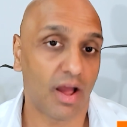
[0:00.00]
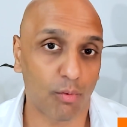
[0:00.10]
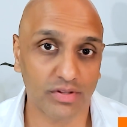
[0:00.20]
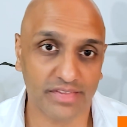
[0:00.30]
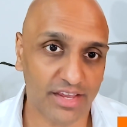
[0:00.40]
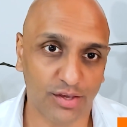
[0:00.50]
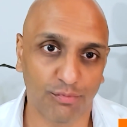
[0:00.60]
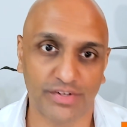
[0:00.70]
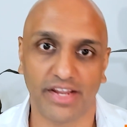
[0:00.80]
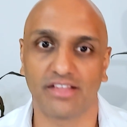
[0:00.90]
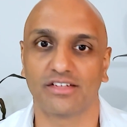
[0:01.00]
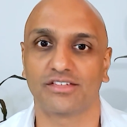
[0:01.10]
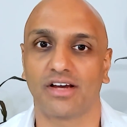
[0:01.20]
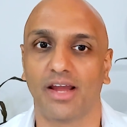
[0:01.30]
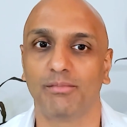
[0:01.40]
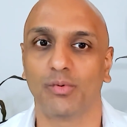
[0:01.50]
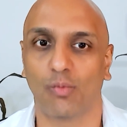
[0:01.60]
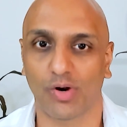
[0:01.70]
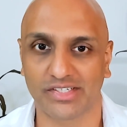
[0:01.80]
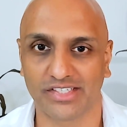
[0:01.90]
I want to thank you for taking the time to
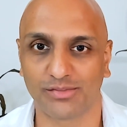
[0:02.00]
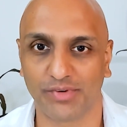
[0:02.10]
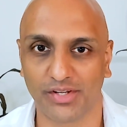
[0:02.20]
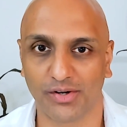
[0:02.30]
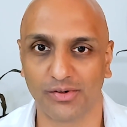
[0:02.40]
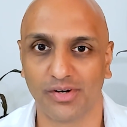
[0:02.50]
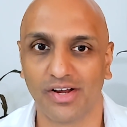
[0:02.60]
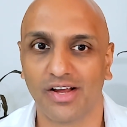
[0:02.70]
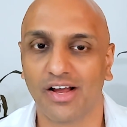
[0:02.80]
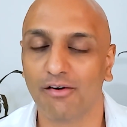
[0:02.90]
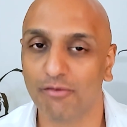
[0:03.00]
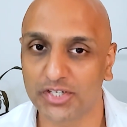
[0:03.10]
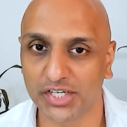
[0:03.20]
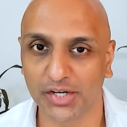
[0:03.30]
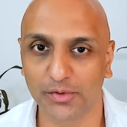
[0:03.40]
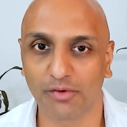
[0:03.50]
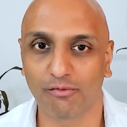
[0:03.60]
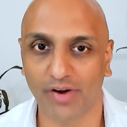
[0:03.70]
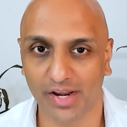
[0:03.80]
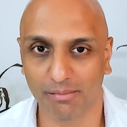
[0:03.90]
watch this video. Wishing you the
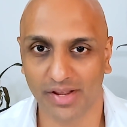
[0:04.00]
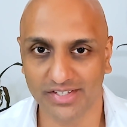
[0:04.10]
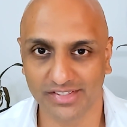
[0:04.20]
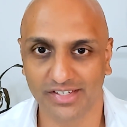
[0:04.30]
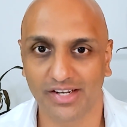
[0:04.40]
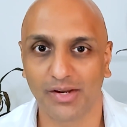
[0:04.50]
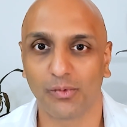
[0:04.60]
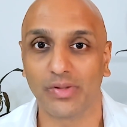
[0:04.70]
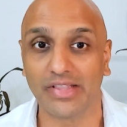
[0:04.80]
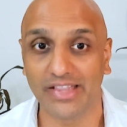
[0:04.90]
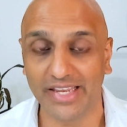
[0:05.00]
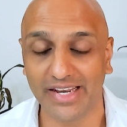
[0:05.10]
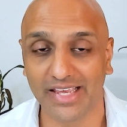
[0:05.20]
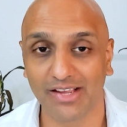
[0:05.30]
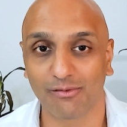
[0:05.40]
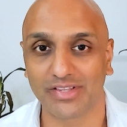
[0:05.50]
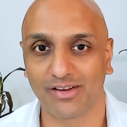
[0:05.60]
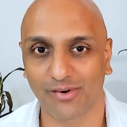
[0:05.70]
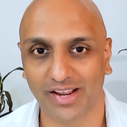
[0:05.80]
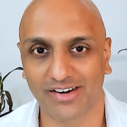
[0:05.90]
very best with leading with
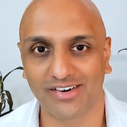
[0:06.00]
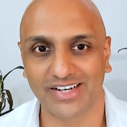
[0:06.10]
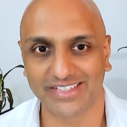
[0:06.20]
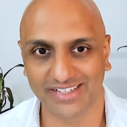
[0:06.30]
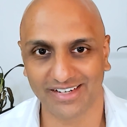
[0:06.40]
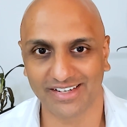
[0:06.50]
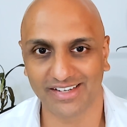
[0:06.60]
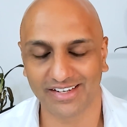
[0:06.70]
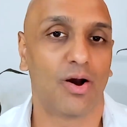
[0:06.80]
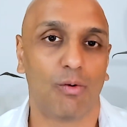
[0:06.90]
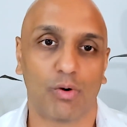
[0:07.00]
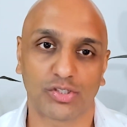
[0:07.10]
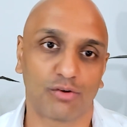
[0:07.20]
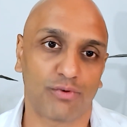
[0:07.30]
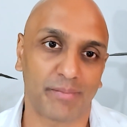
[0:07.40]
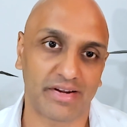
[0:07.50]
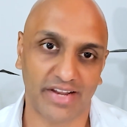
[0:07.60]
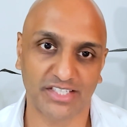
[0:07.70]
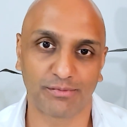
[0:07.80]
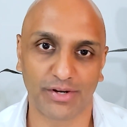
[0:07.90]
greater agility. Watch out for my
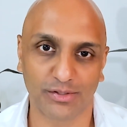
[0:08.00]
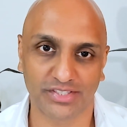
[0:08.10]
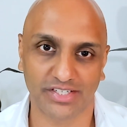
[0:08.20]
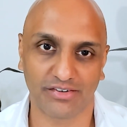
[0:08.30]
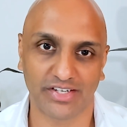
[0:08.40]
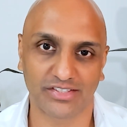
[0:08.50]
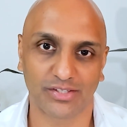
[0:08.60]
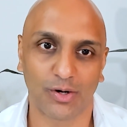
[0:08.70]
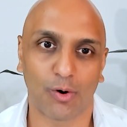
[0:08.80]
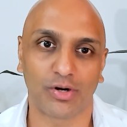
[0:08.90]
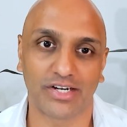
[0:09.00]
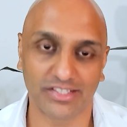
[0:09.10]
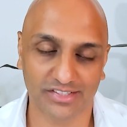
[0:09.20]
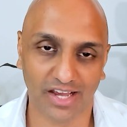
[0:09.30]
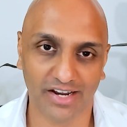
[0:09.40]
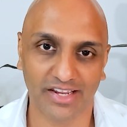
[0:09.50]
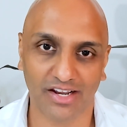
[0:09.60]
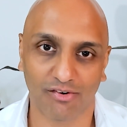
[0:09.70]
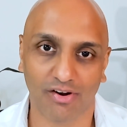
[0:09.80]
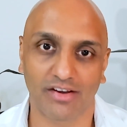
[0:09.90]
next video series on designing
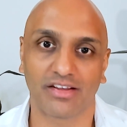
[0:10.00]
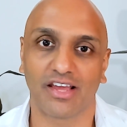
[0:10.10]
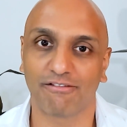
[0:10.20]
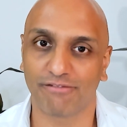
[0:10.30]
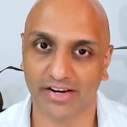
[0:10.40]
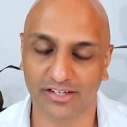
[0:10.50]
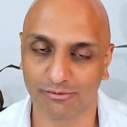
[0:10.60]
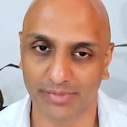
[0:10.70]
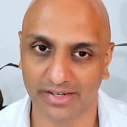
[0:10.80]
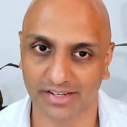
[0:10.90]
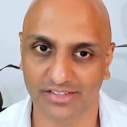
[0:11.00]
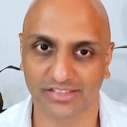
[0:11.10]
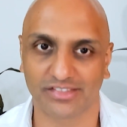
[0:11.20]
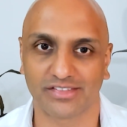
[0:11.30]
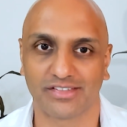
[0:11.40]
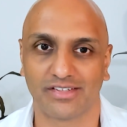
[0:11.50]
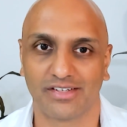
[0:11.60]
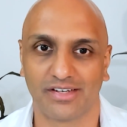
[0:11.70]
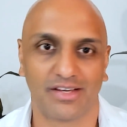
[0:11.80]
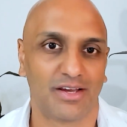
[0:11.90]
and running effective meetings.
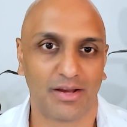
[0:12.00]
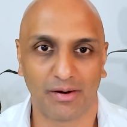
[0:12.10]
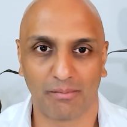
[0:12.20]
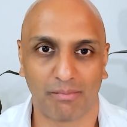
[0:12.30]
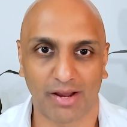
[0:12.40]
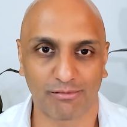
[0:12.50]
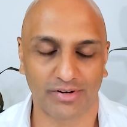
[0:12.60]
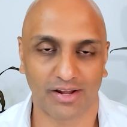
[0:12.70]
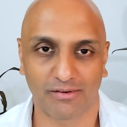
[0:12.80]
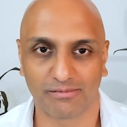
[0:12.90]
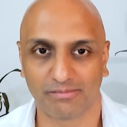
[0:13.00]
Bye for now.